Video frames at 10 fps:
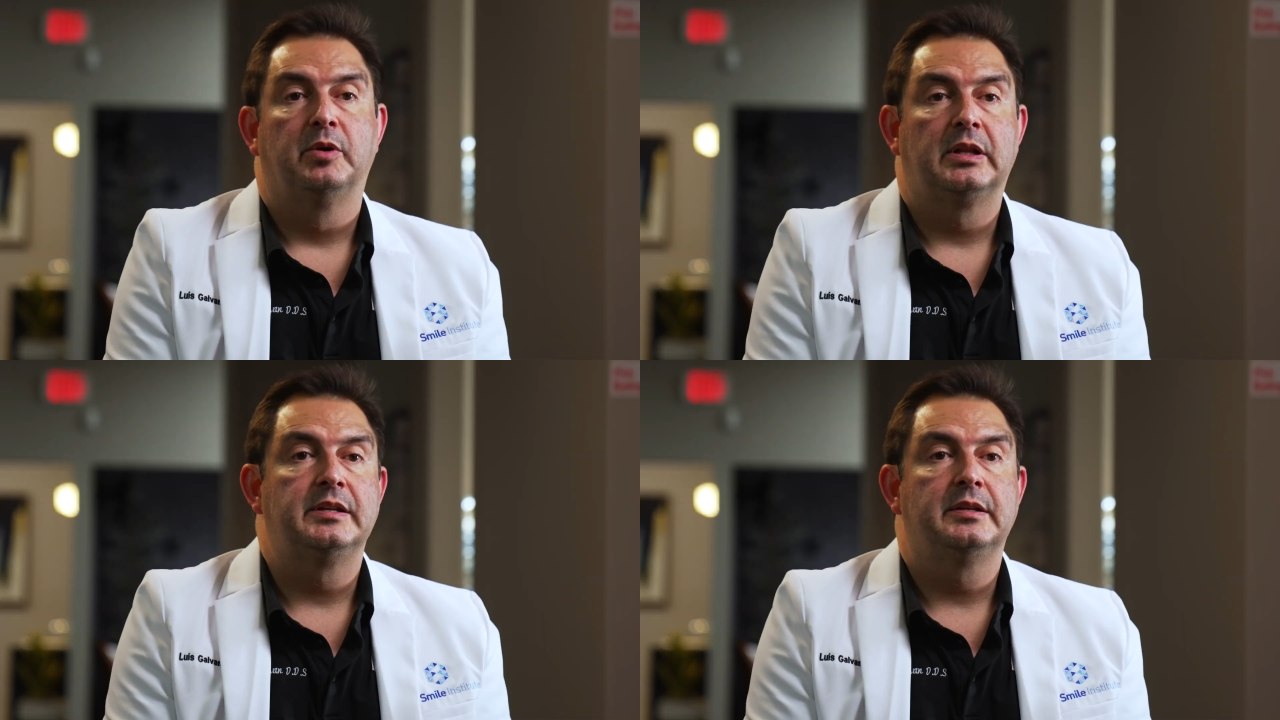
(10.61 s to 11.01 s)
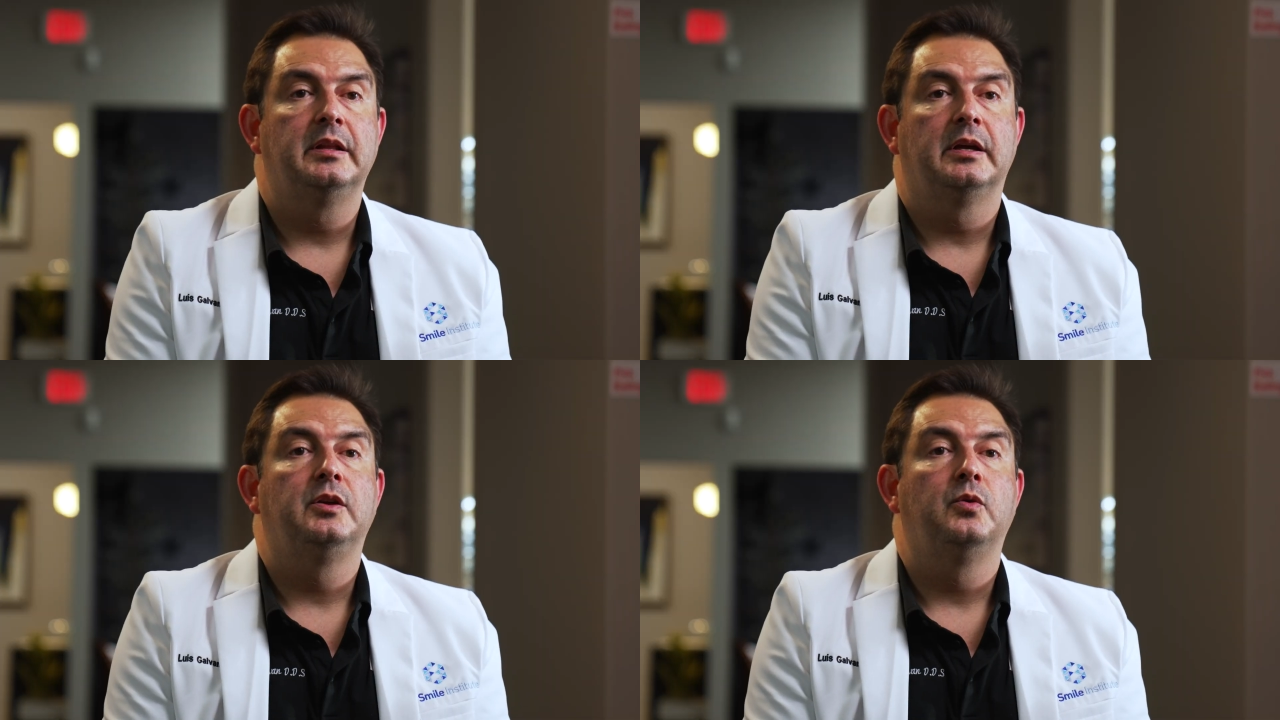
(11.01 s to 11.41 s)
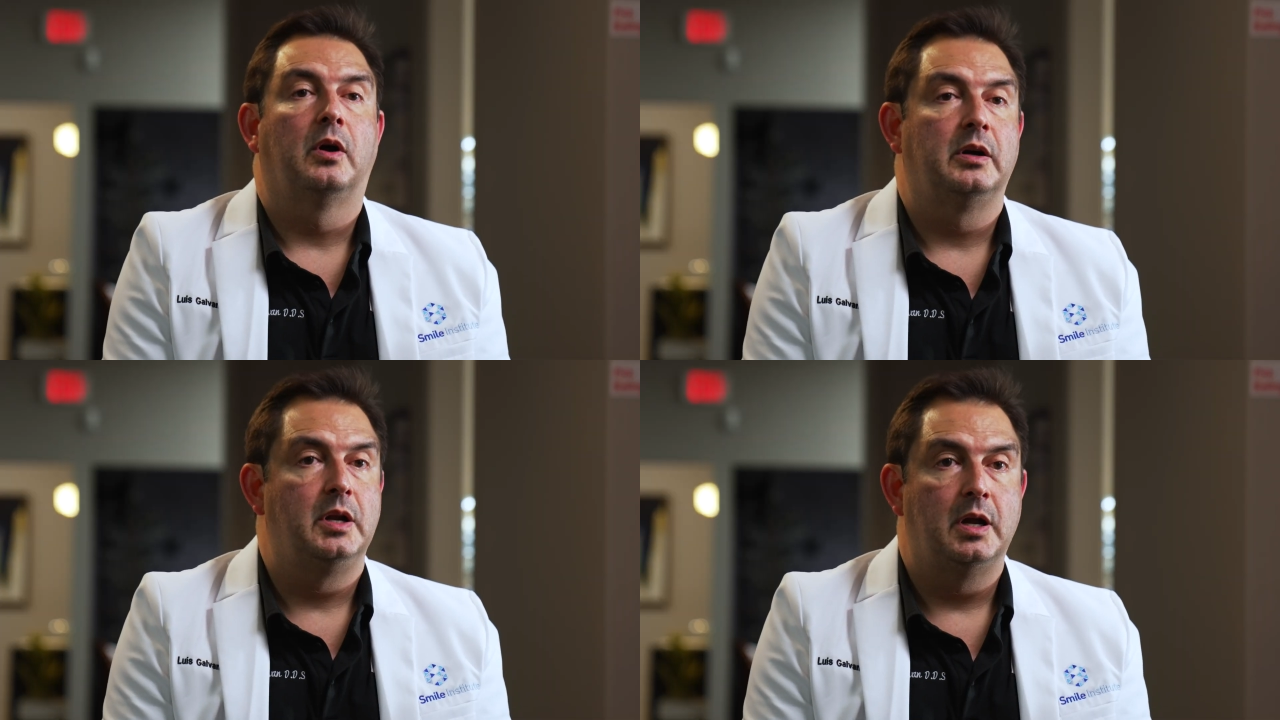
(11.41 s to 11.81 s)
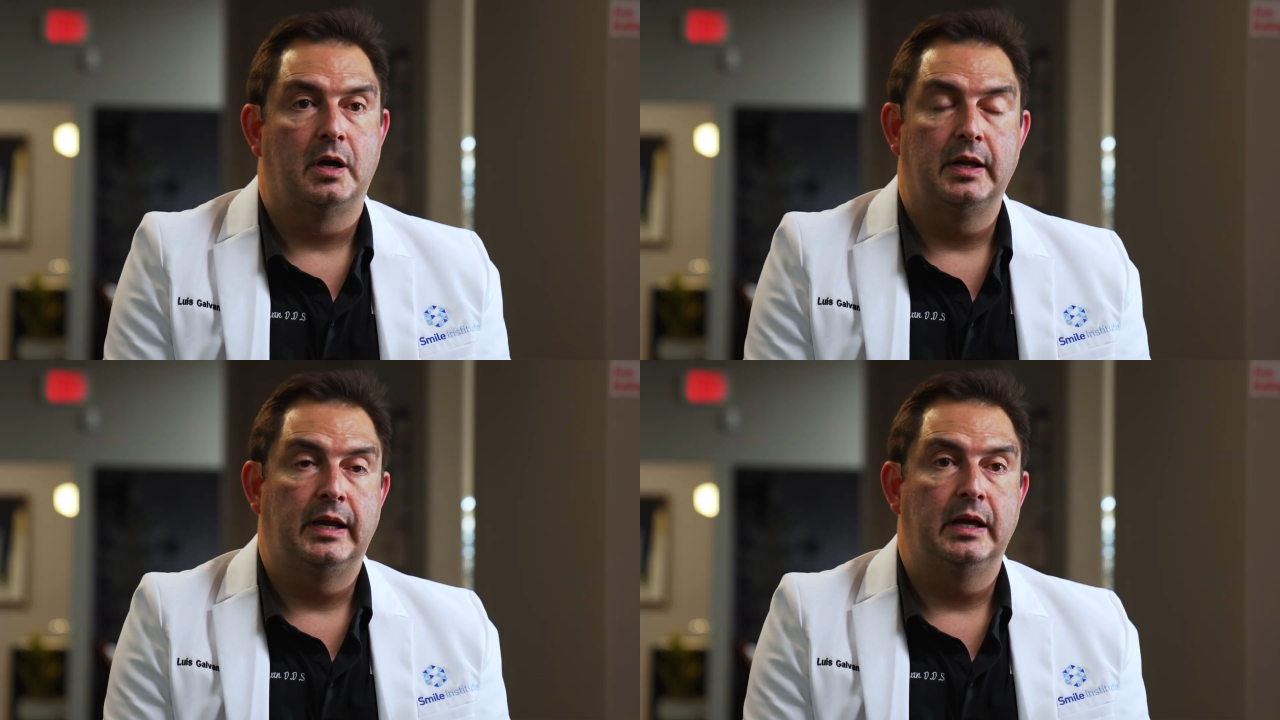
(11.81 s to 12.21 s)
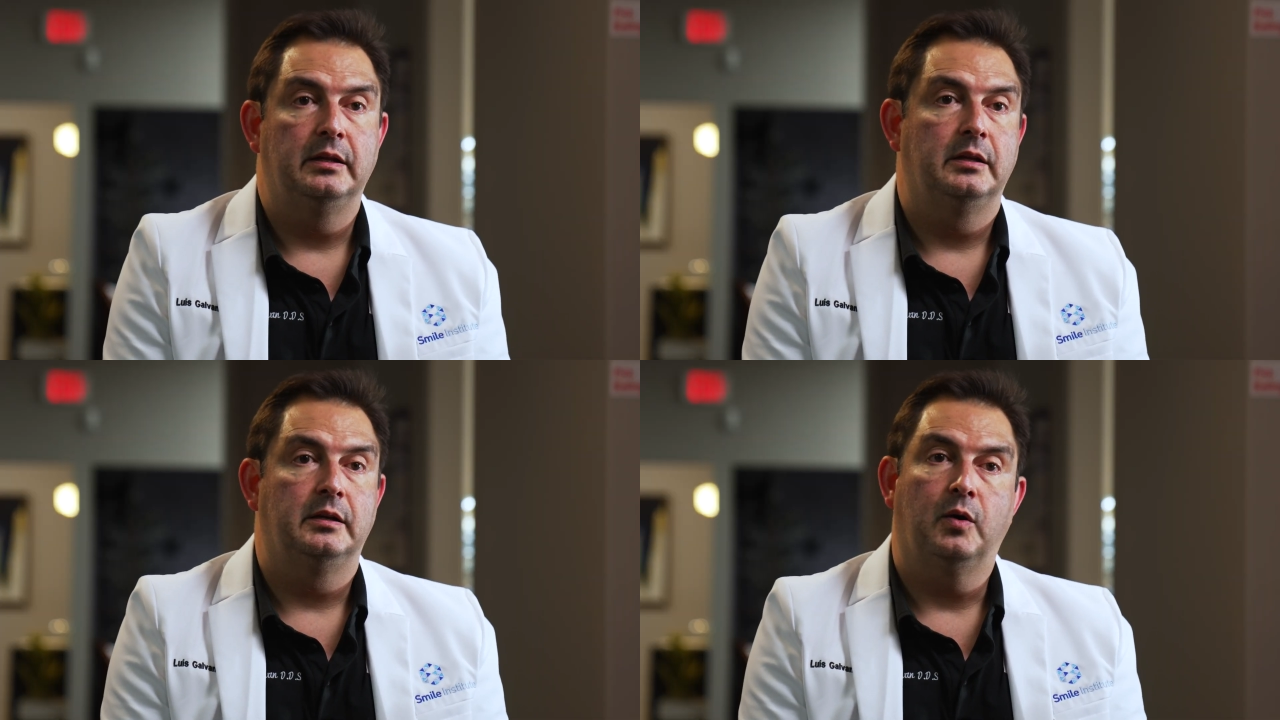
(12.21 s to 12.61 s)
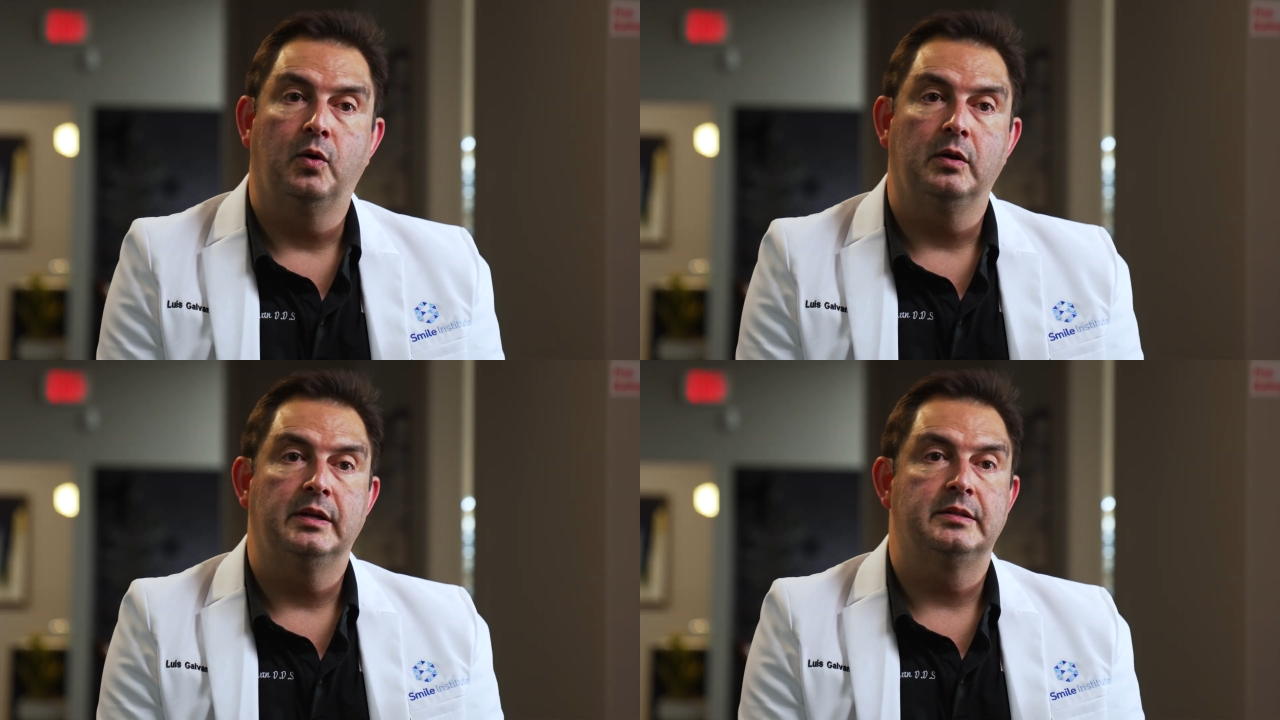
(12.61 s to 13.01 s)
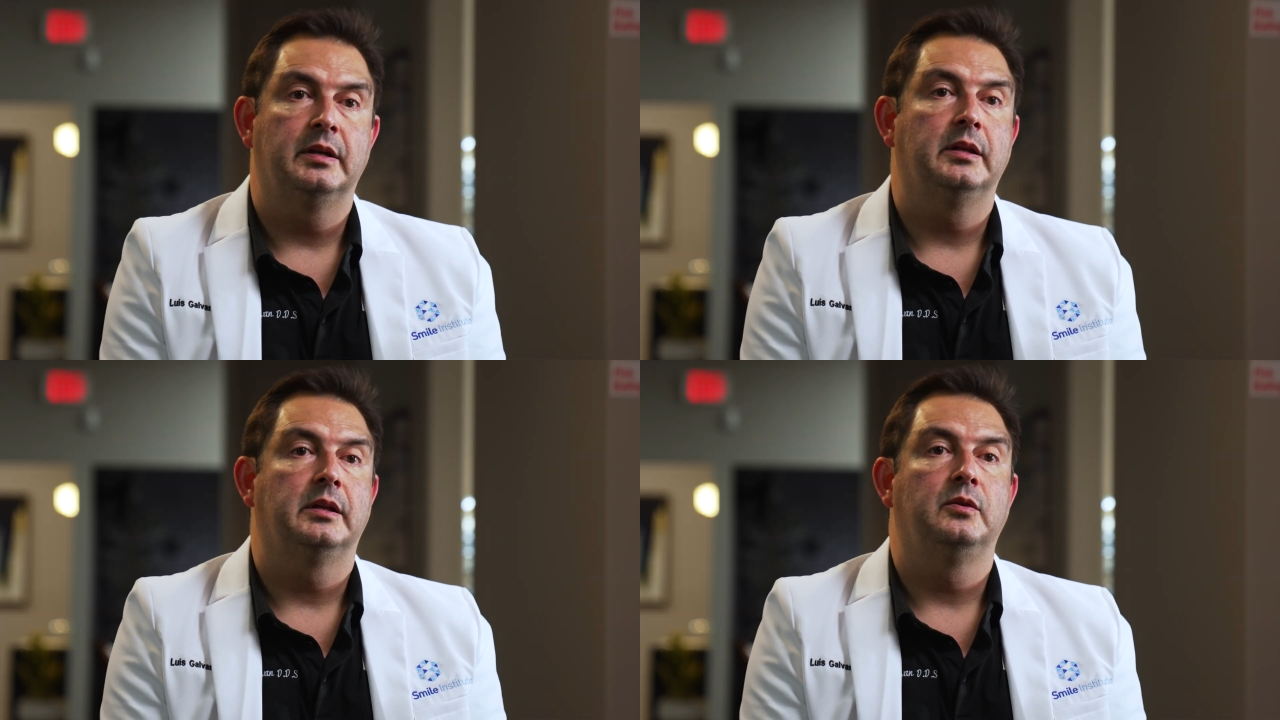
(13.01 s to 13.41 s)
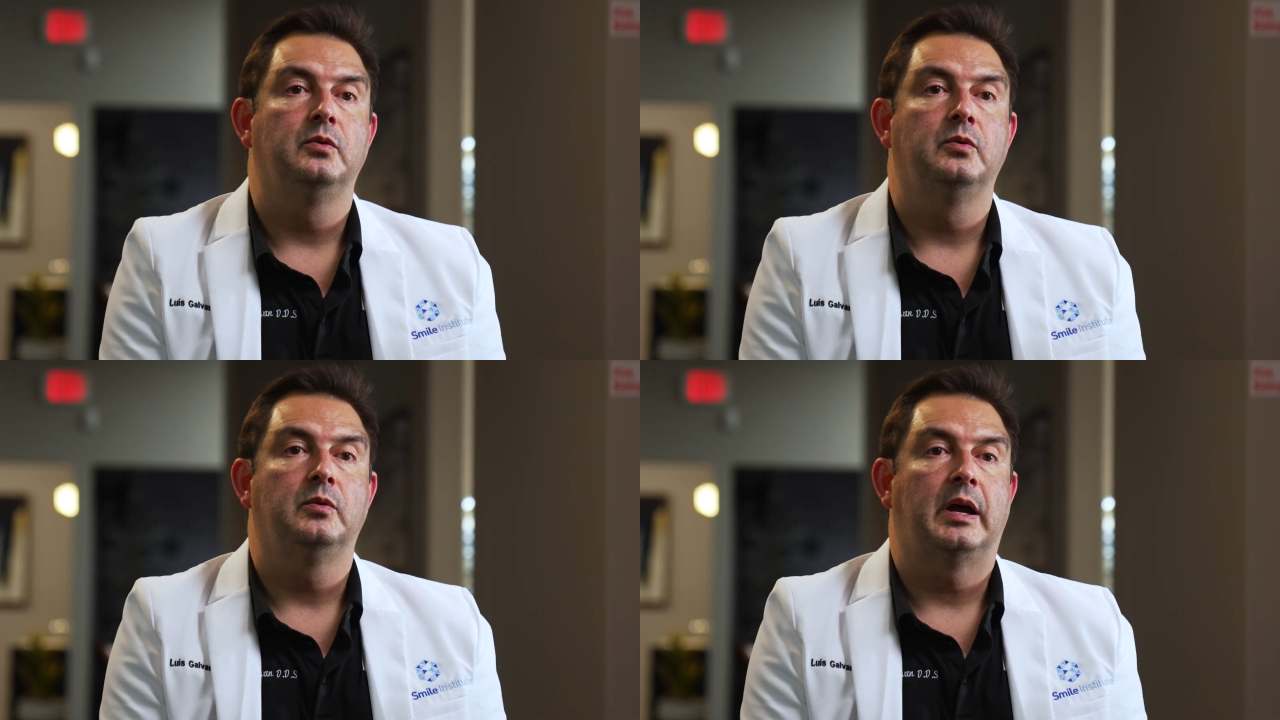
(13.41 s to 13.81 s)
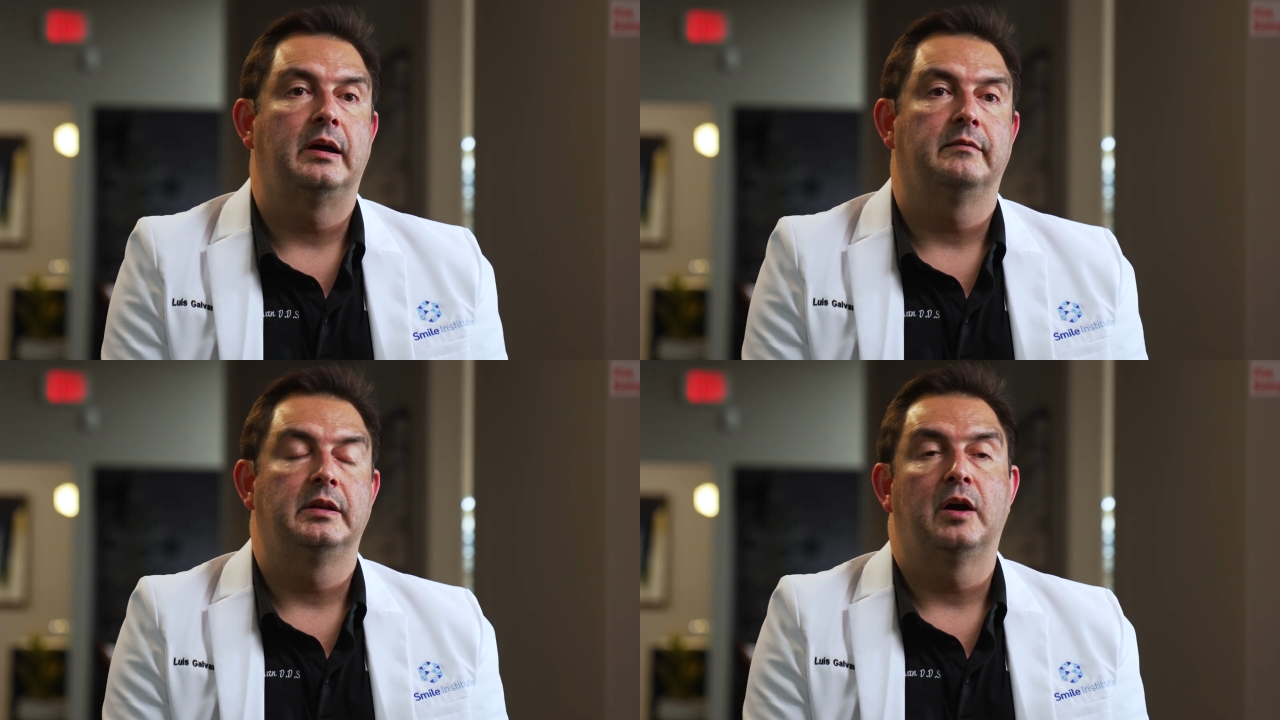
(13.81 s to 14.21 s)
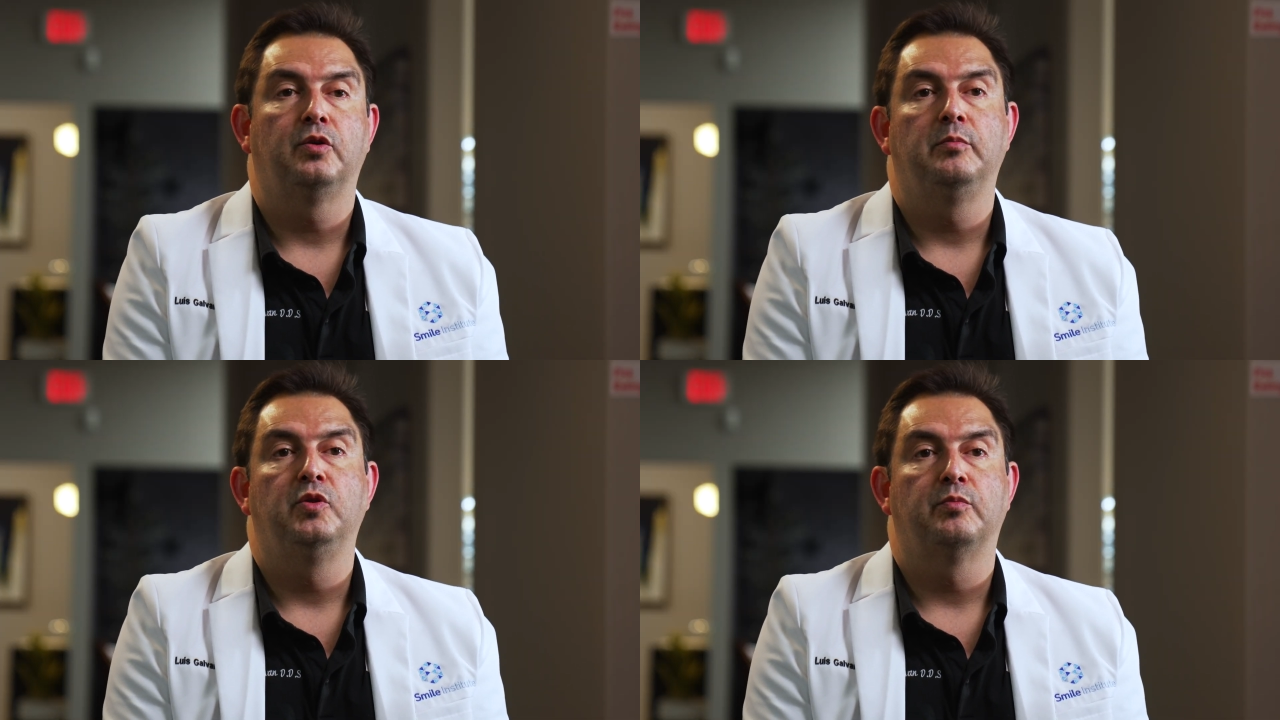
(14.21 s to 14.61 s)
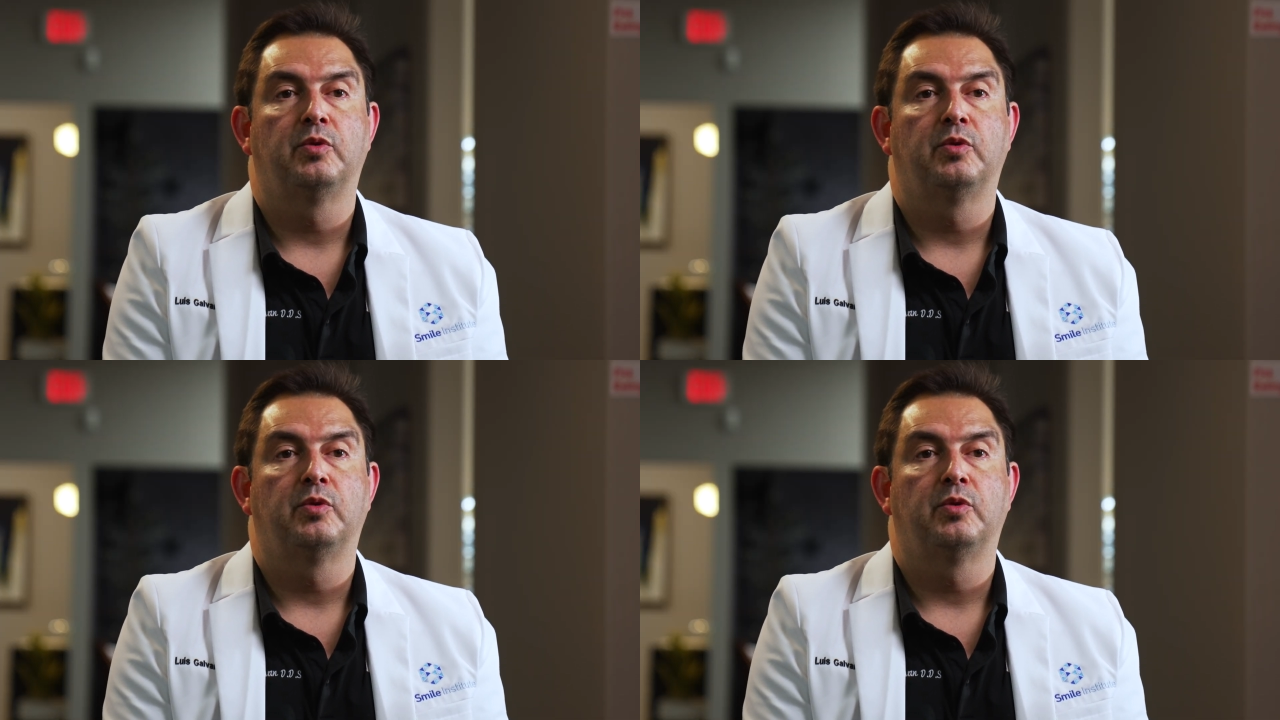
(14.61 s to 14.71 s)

But let's say that you are not a candidate, or let's say that you have an autoimmune